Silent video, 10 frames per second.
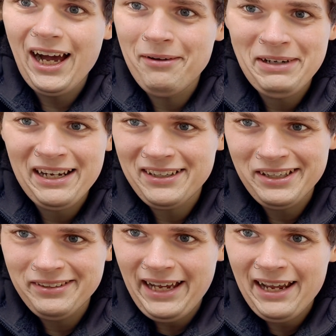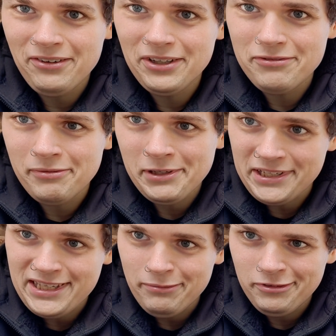I don't know if I'm
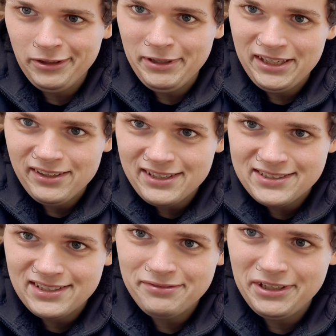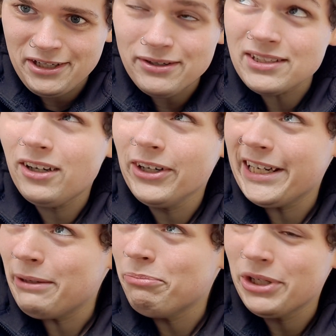gonna keep filming it because this video is
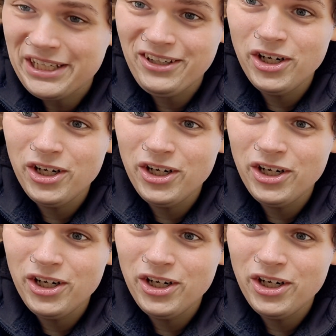already pretty